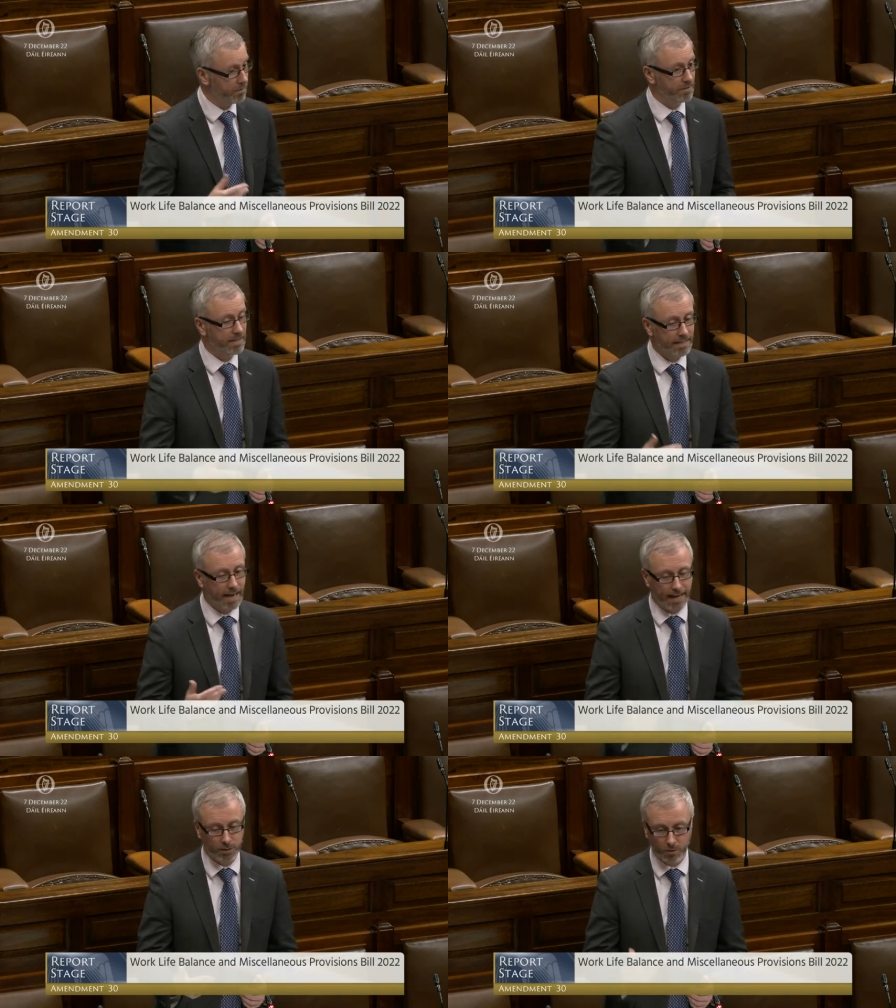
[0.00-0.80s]
the
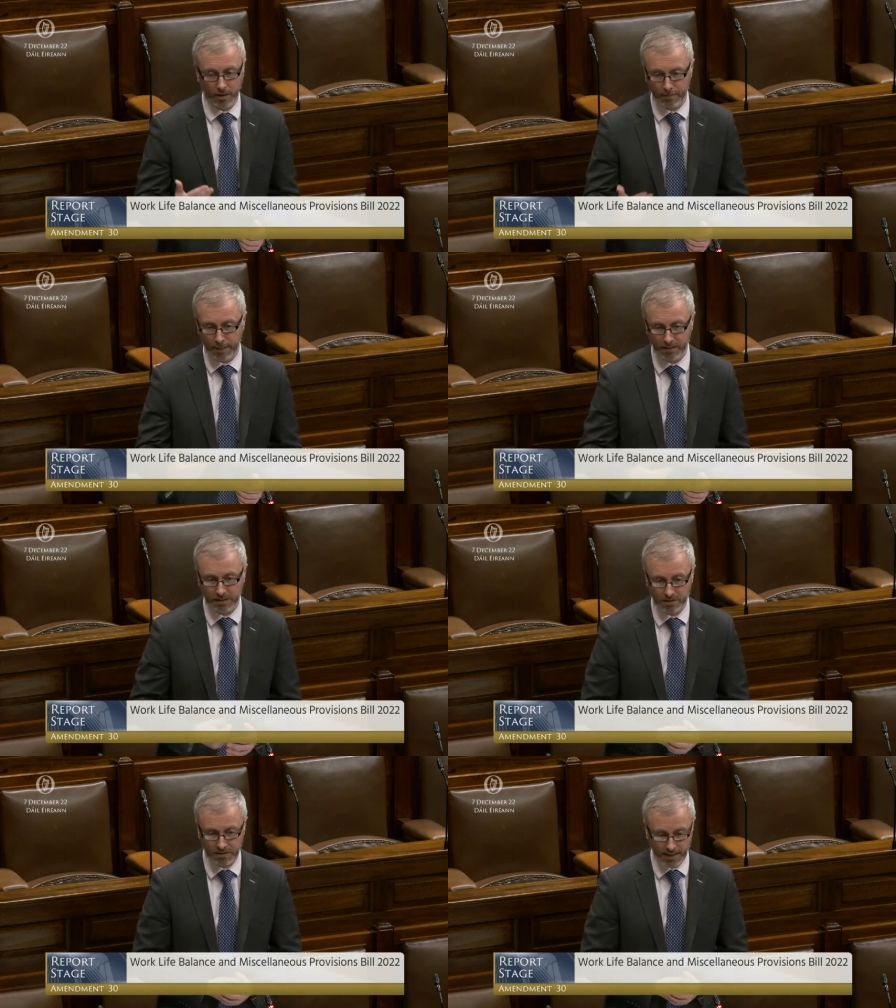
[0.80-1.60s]
actual
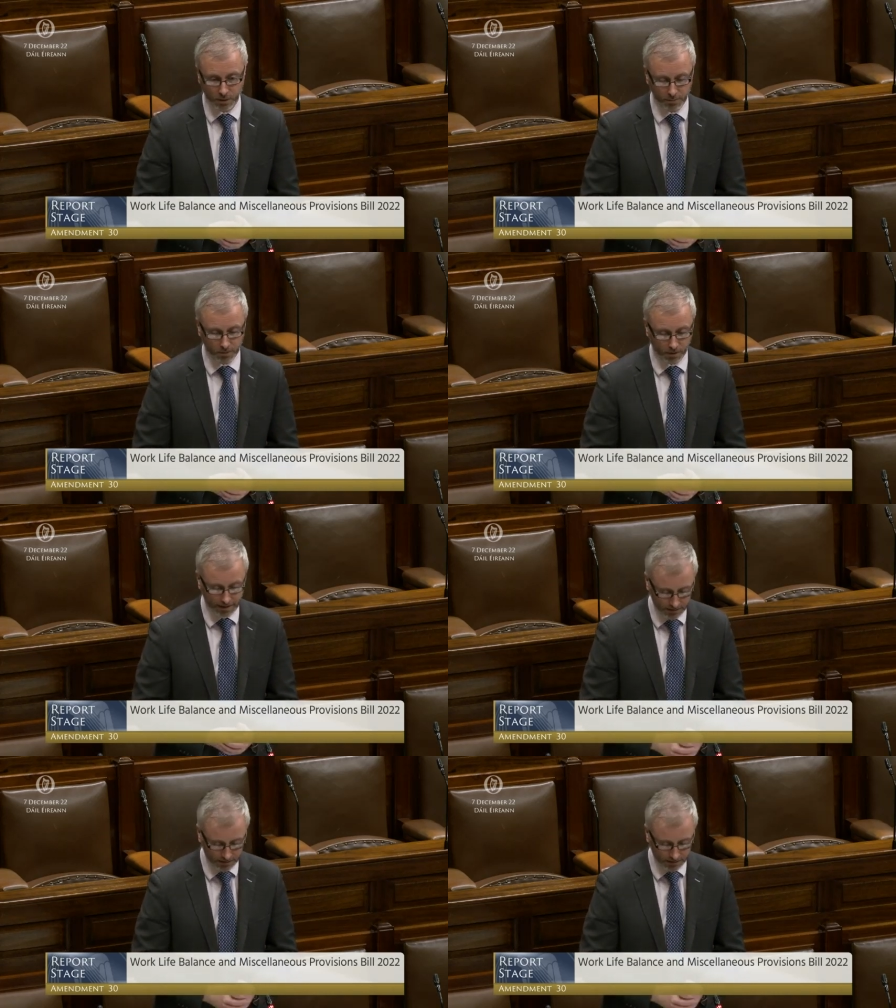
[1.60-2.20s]
ability to take up the right